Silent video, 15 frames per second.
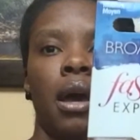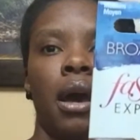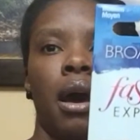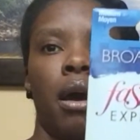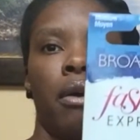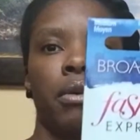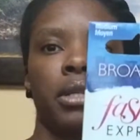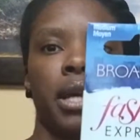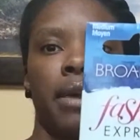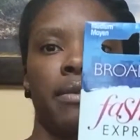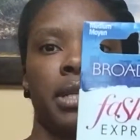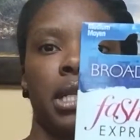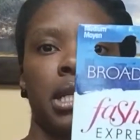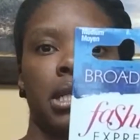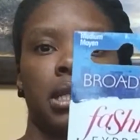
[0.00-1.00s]
I always have a
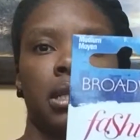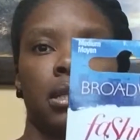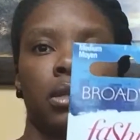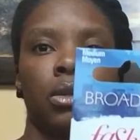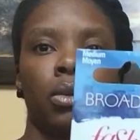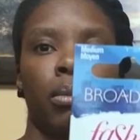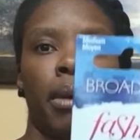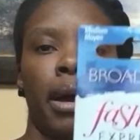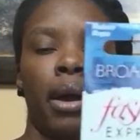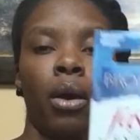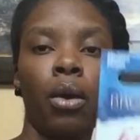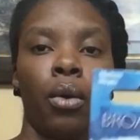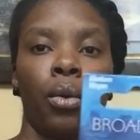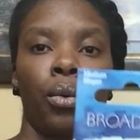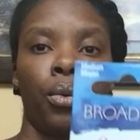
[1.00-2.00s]
tendency to do my
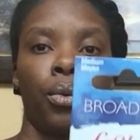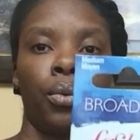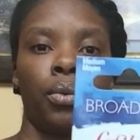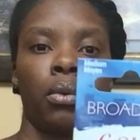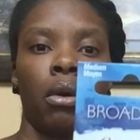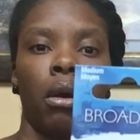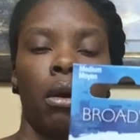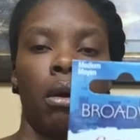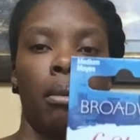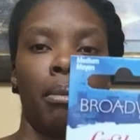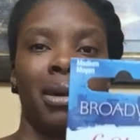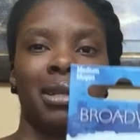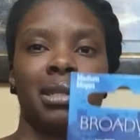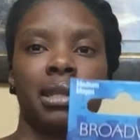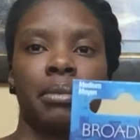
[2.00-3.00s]
own,
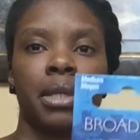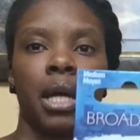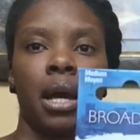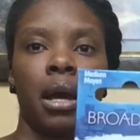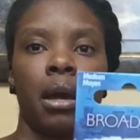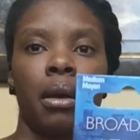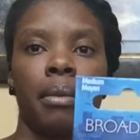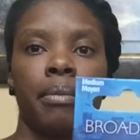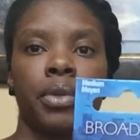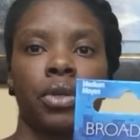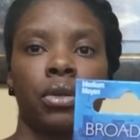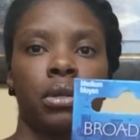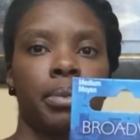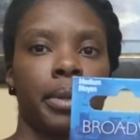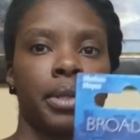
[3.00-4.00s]
but sometimes
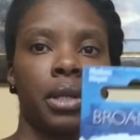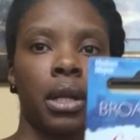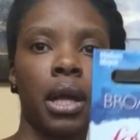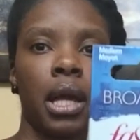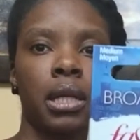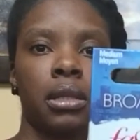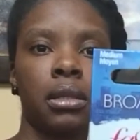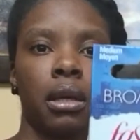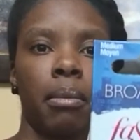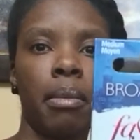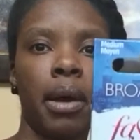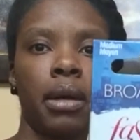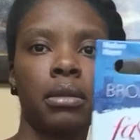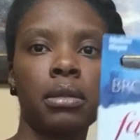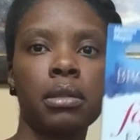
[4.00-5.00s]
on special occasions I
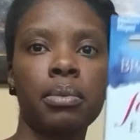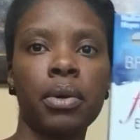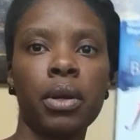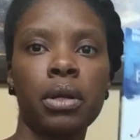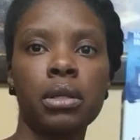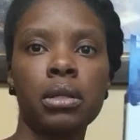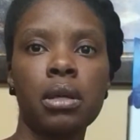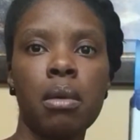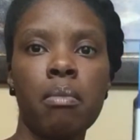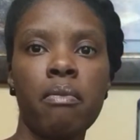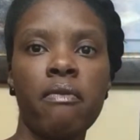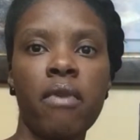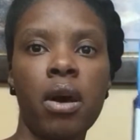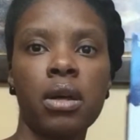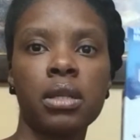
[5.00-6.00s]
might just put on some
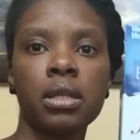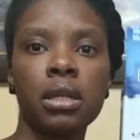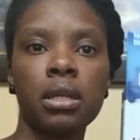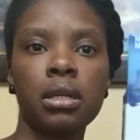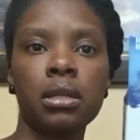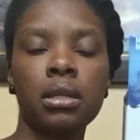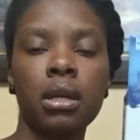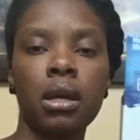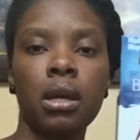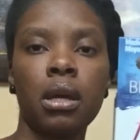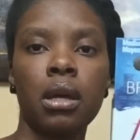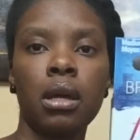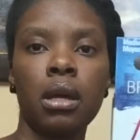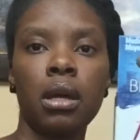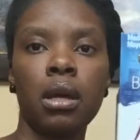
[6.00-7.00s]
falsies.
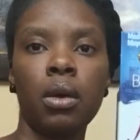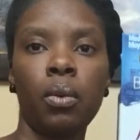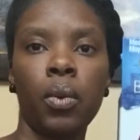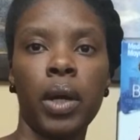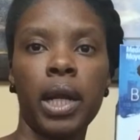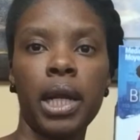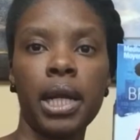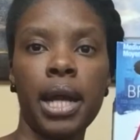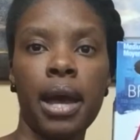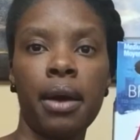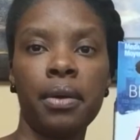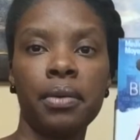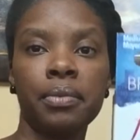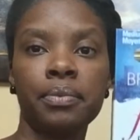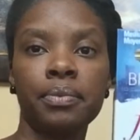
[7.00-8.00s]
But when in
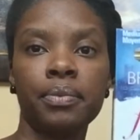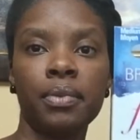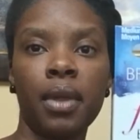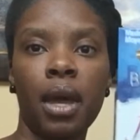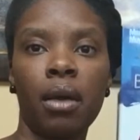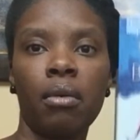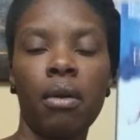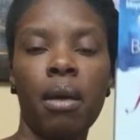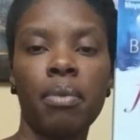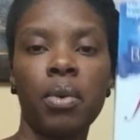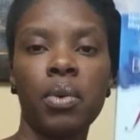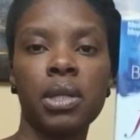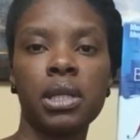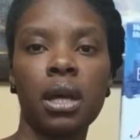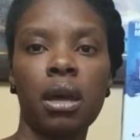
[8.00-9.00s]
doubt, I grab the
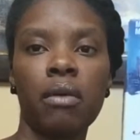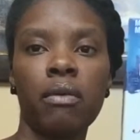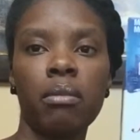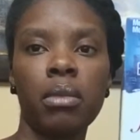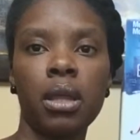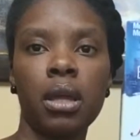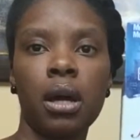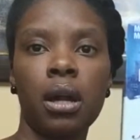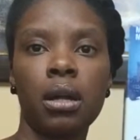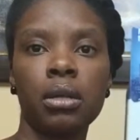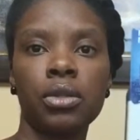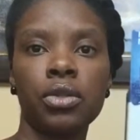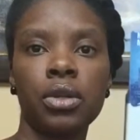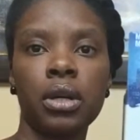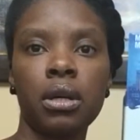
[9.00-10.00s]
ones I get from the Dollar
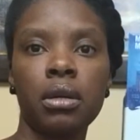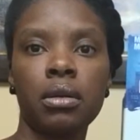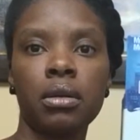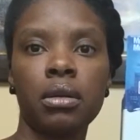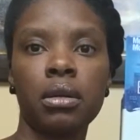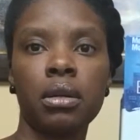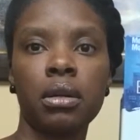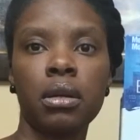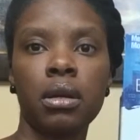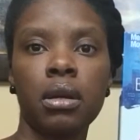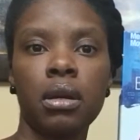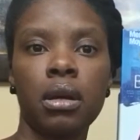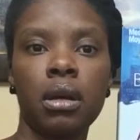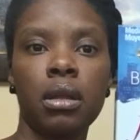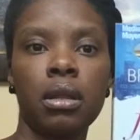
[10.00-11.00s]
Tree.
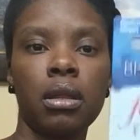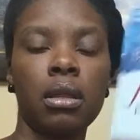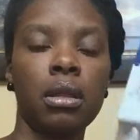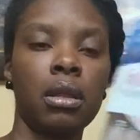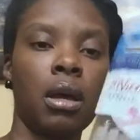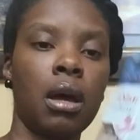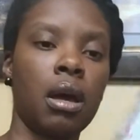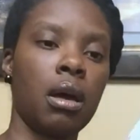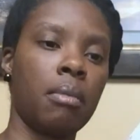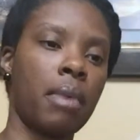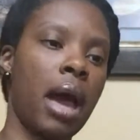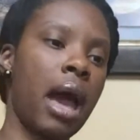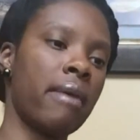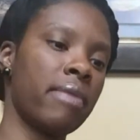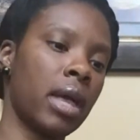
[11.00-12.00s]
Um, I
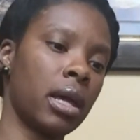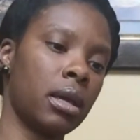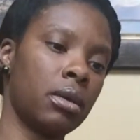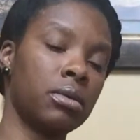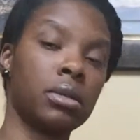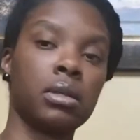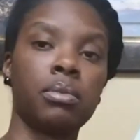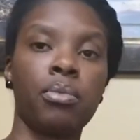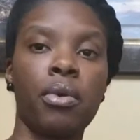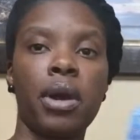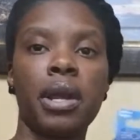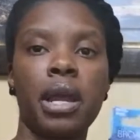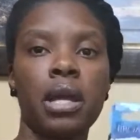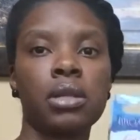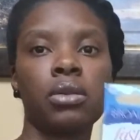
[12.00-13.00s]
have not used this
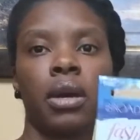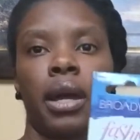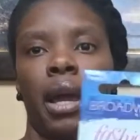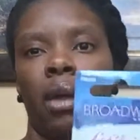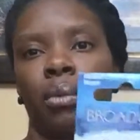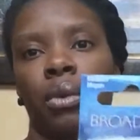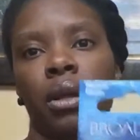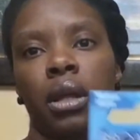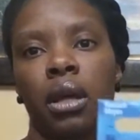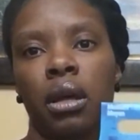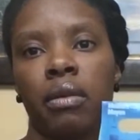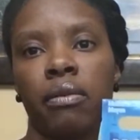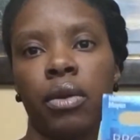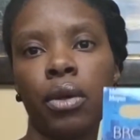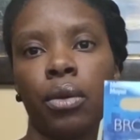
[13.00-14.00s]
brand yet, so I can't really
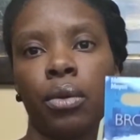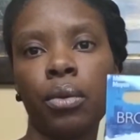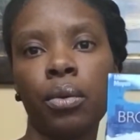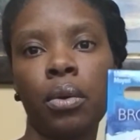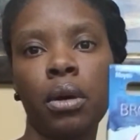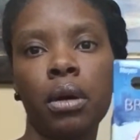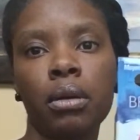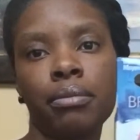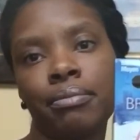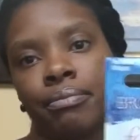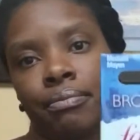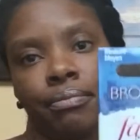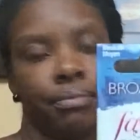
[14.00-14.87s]
give you um,